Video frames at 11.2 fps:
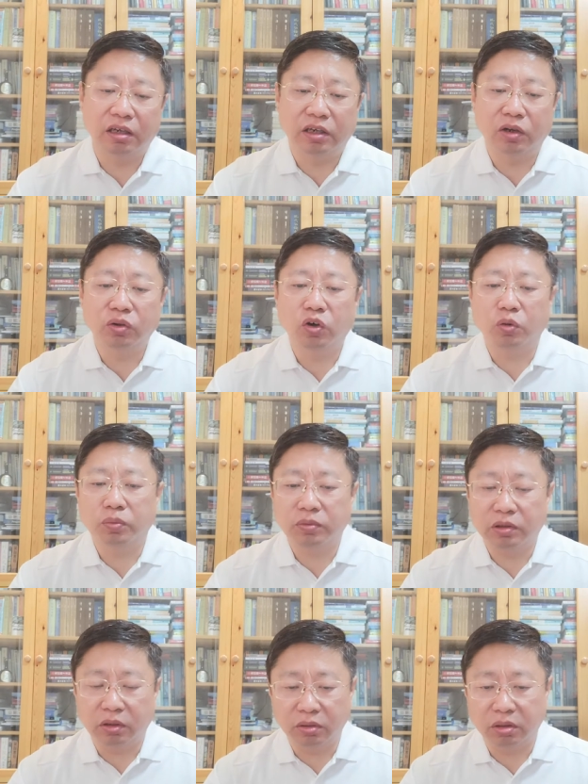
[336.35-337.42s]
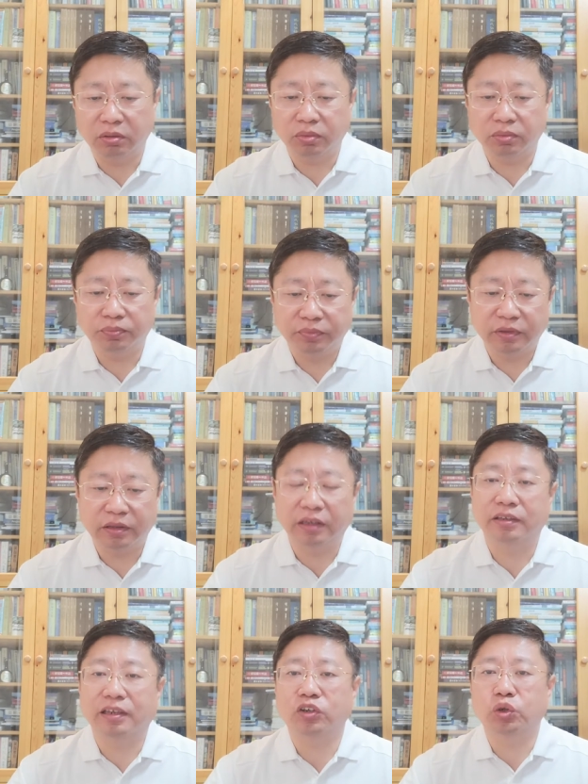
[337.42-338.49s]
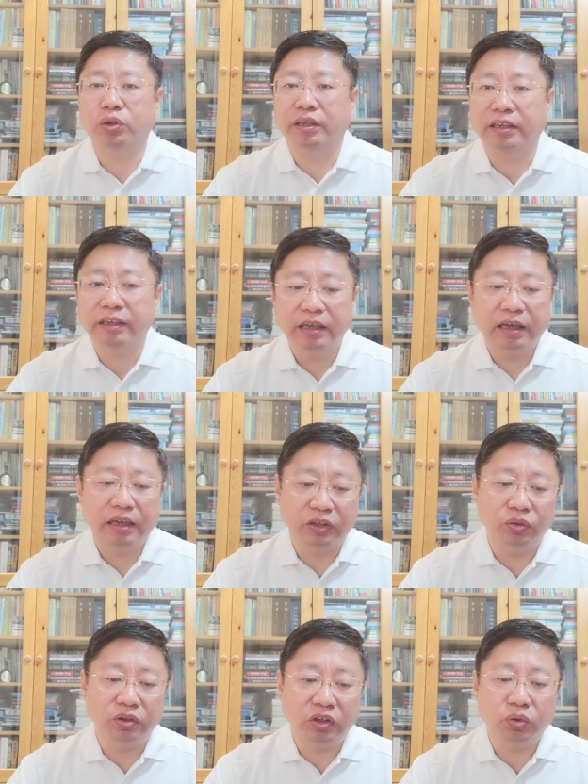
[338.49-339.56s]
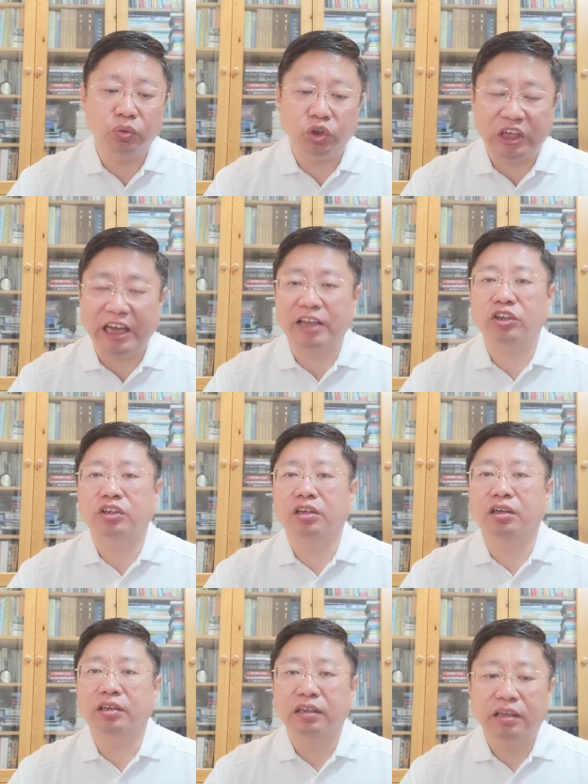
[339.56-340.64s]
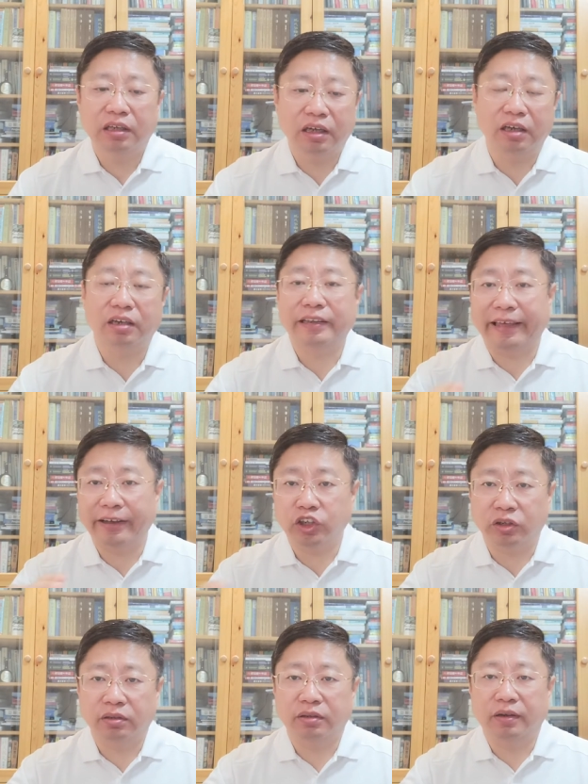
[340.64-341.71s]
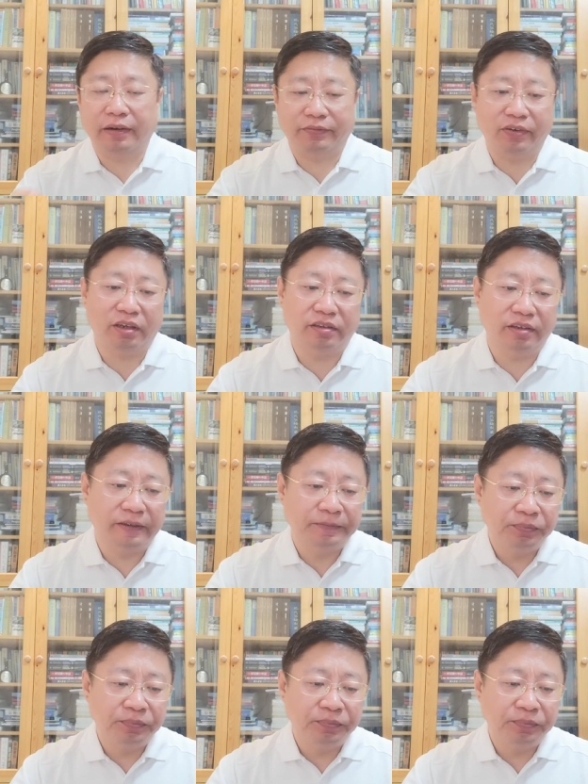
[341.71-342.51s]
local industry, you need to change your connection at first.